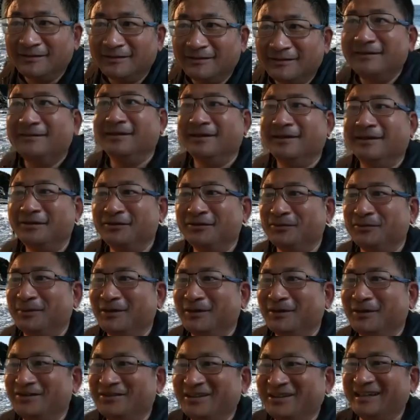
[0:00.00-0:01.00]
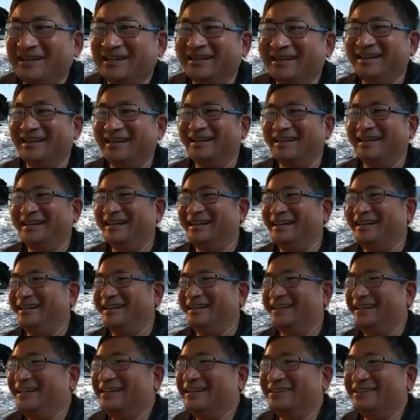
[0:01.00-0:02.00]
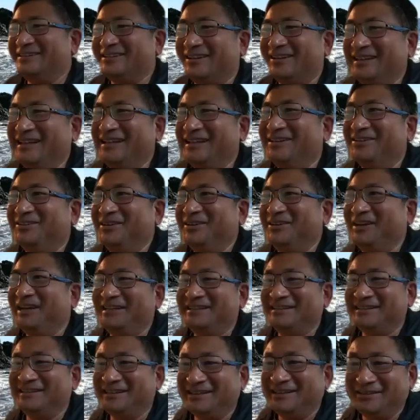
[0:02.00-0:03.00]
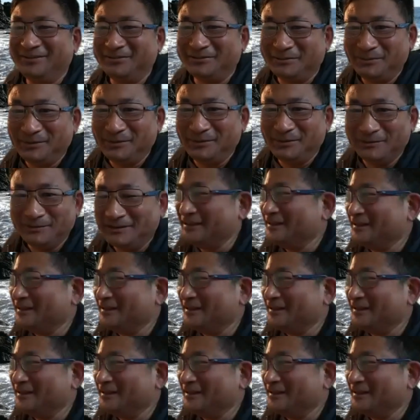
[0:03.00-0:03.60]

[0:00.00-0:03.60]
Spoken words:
thank you so much. So I didn't realize I was muted.